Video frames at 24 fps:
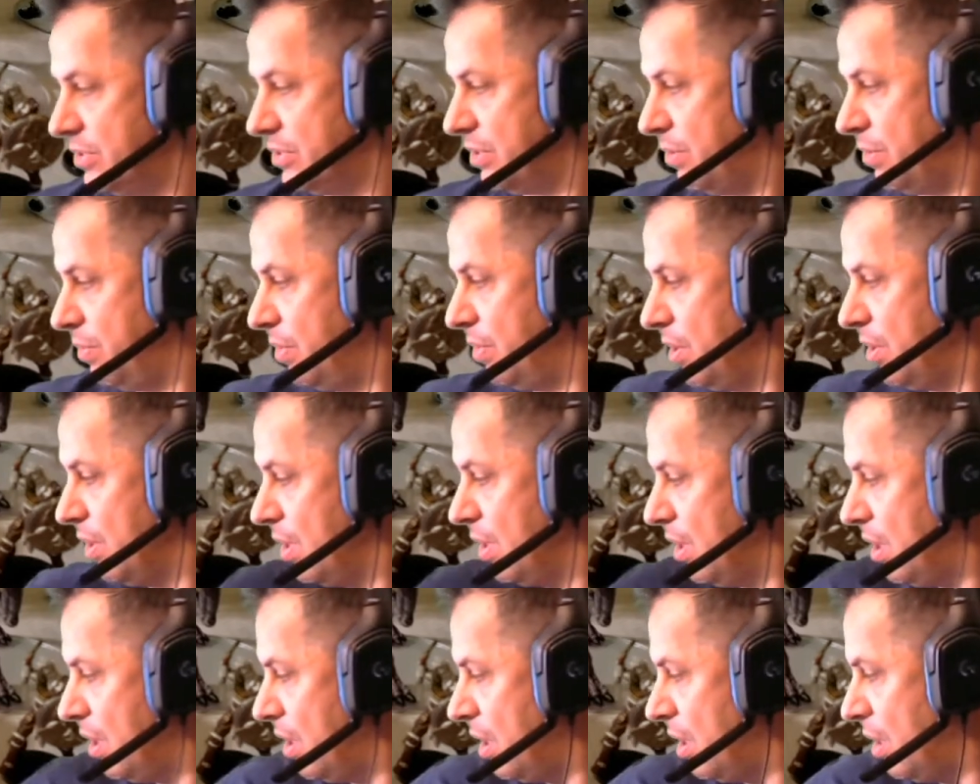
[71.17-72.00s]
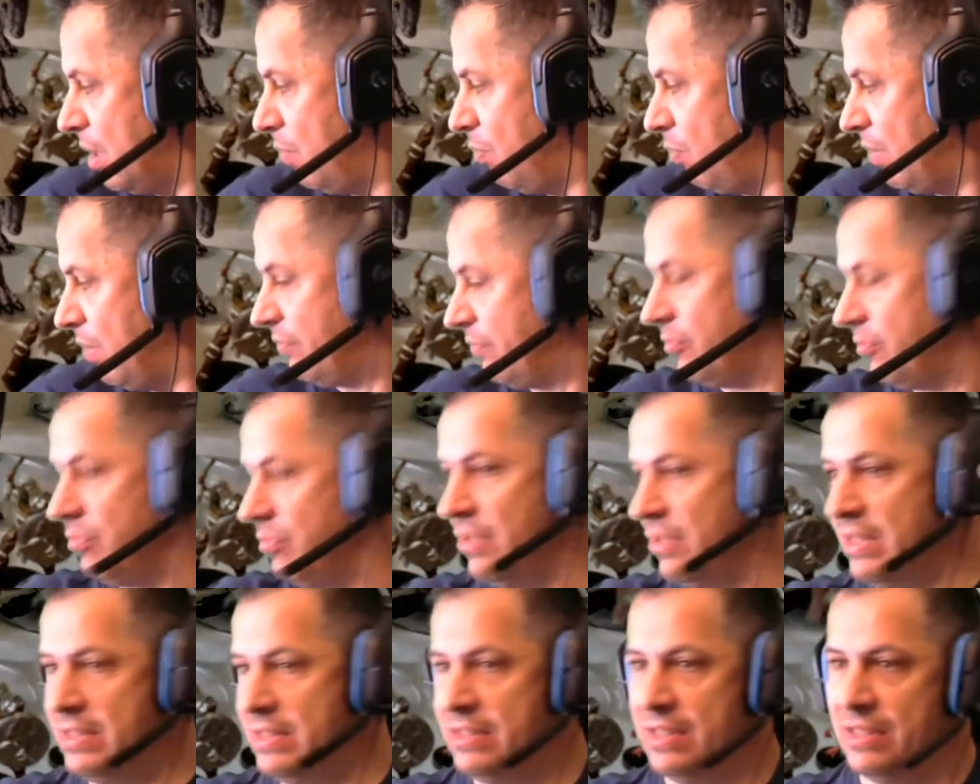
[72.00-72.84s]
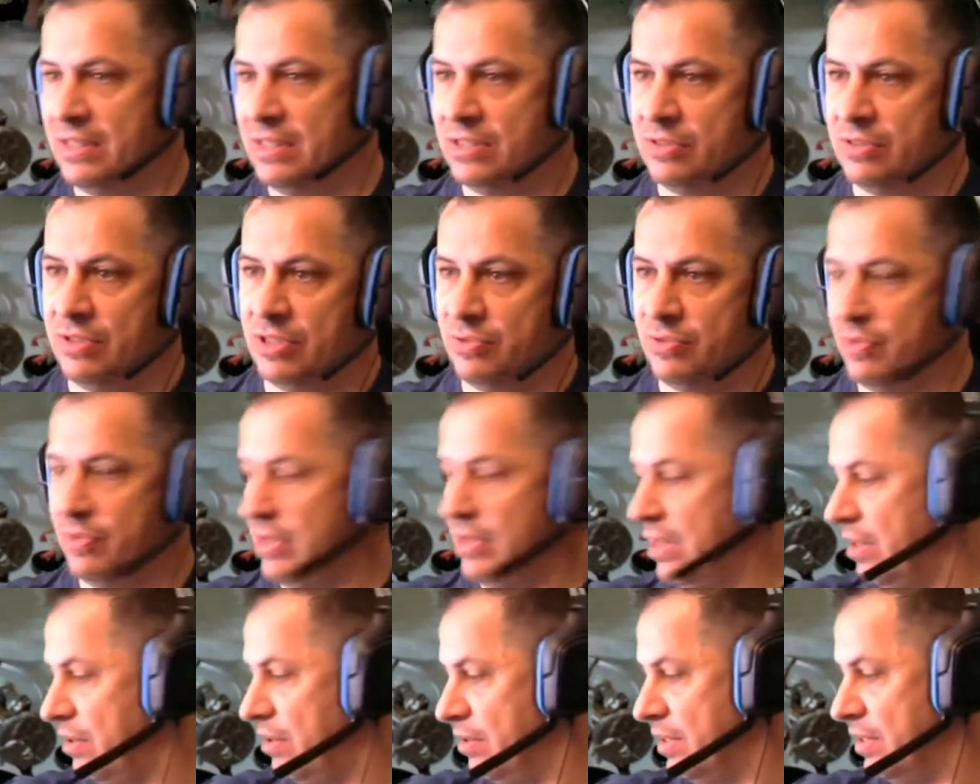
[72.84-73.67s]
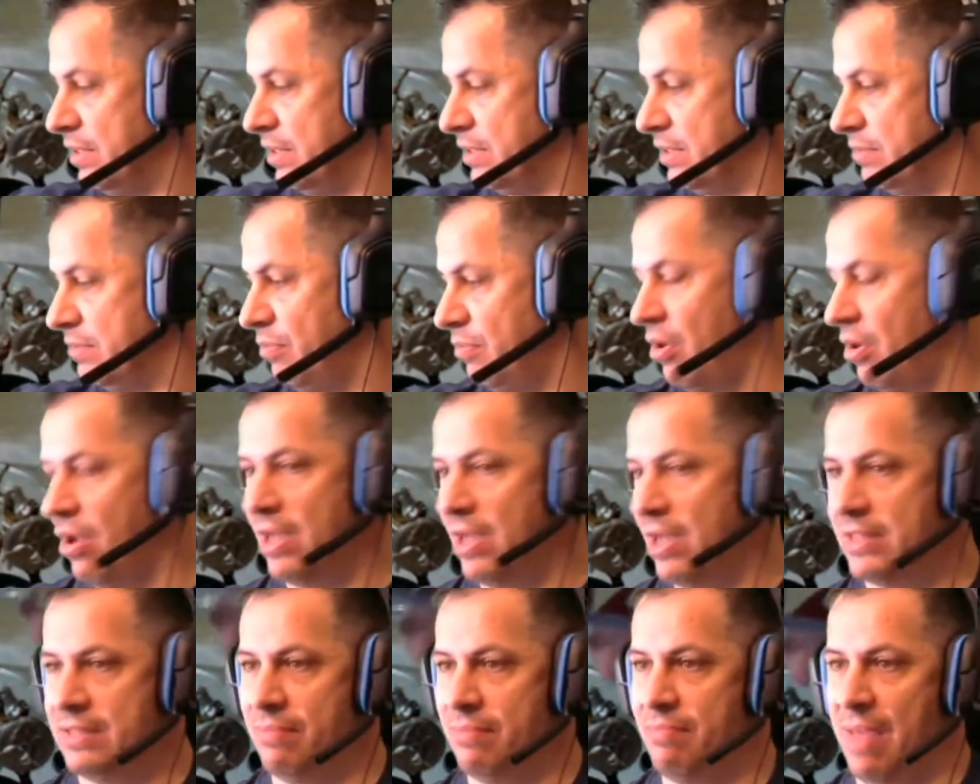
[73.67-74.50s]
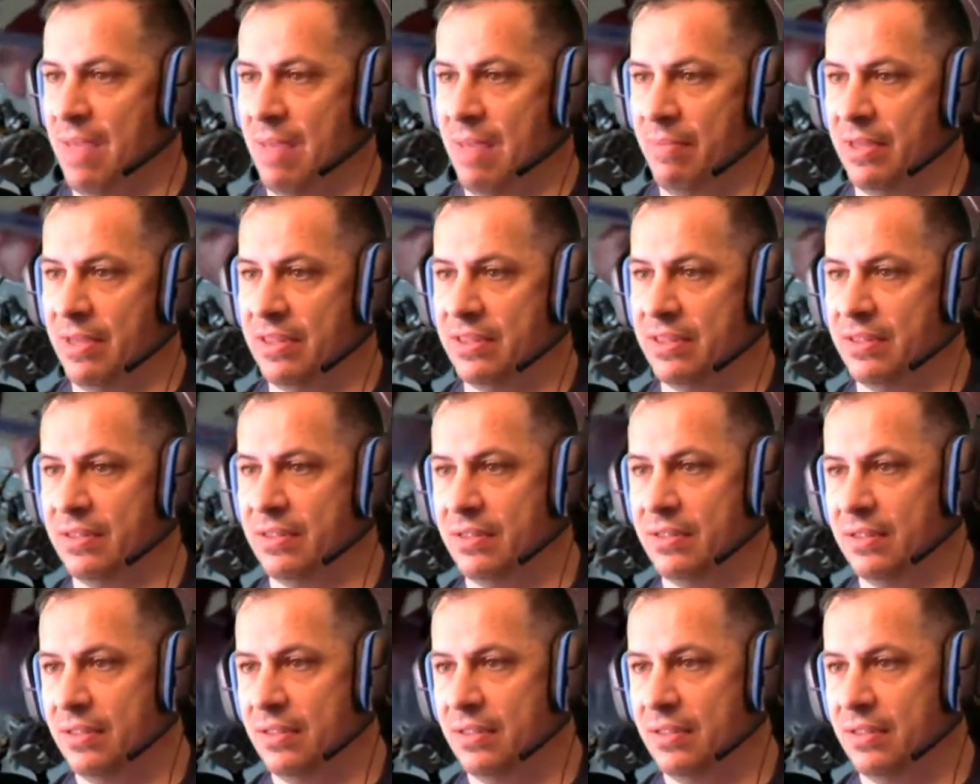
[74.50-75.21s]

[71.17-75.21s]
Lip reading: So one of them is this one here, this awesome mammoth.